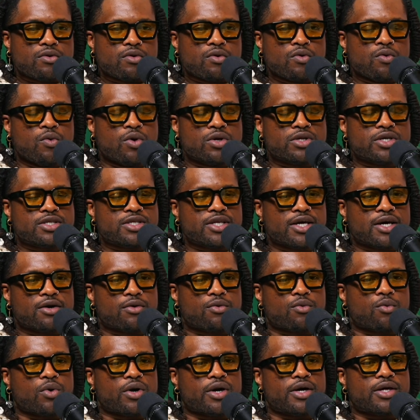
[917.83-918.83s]
well, the
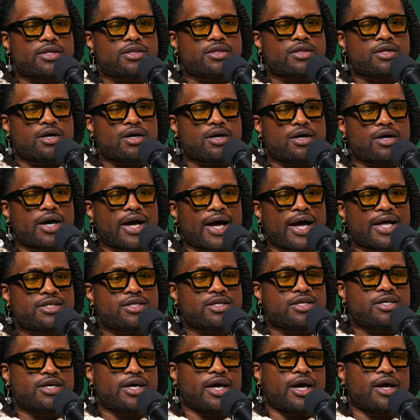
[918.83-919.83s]
thing with
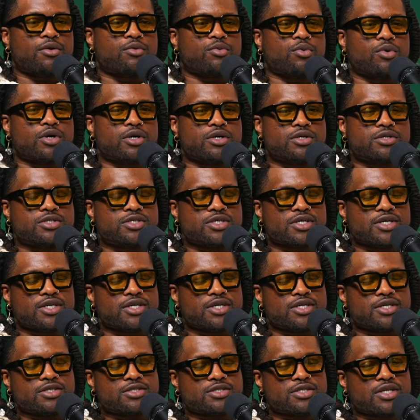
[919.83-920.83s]
Anthony Edwards
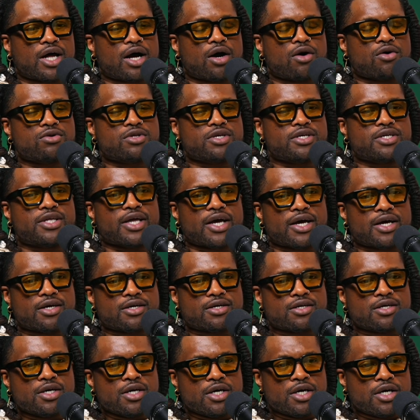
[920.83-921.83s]
is not only that
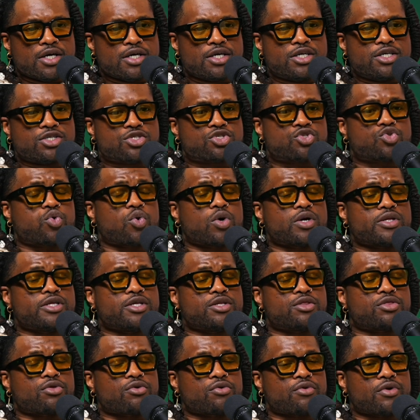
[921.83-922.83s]
he's
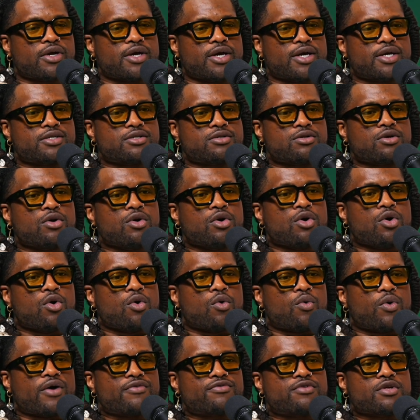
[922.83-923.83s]
23,
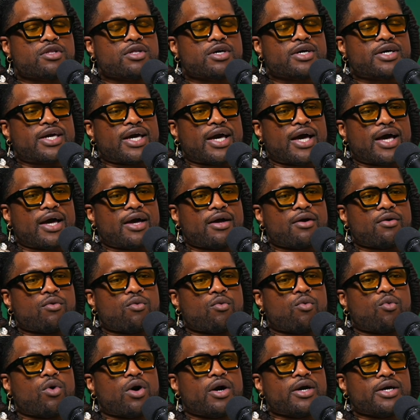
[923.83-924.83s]
we have to look at
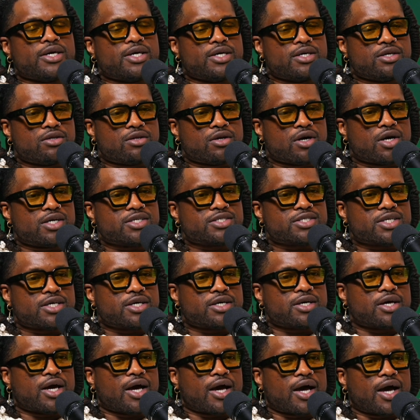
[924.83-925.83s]
what he does
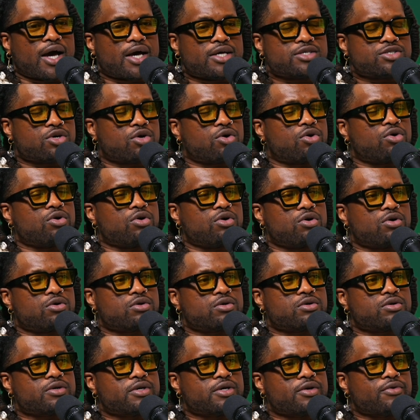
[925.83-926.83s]
as a
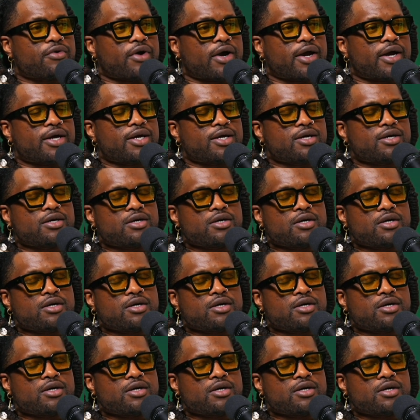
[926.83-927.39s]
whole, right?